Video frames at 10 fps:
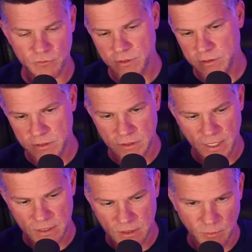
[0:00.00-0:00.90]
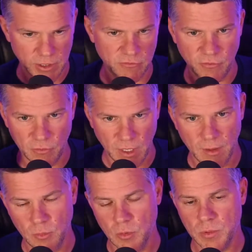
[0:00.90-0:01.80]
that the end of the microphone
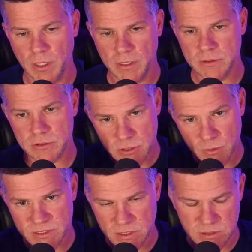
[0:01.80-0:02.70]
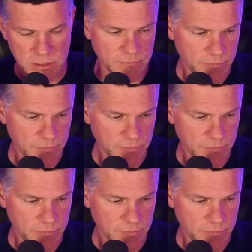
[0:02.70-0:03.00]
cable will plug into, so it's easy.